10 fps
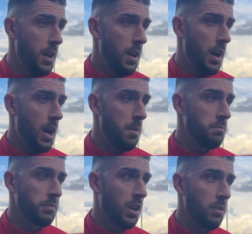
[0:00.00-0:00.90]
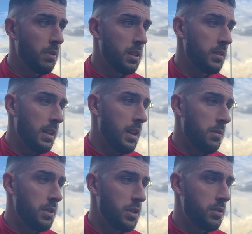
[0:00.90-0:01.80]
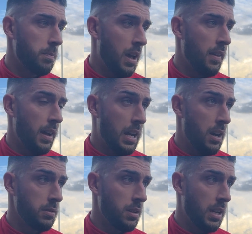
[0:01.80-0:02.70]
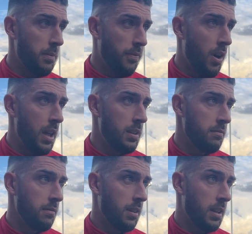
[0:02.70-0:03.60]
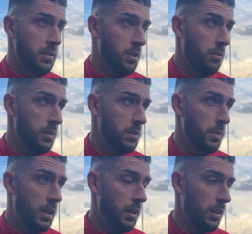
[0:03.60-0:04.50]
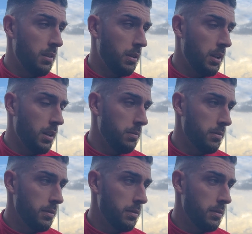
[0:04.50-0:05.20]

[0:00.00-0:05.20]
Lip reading: You know, and you know, it's just about that character. Keep fighting until we get a goal.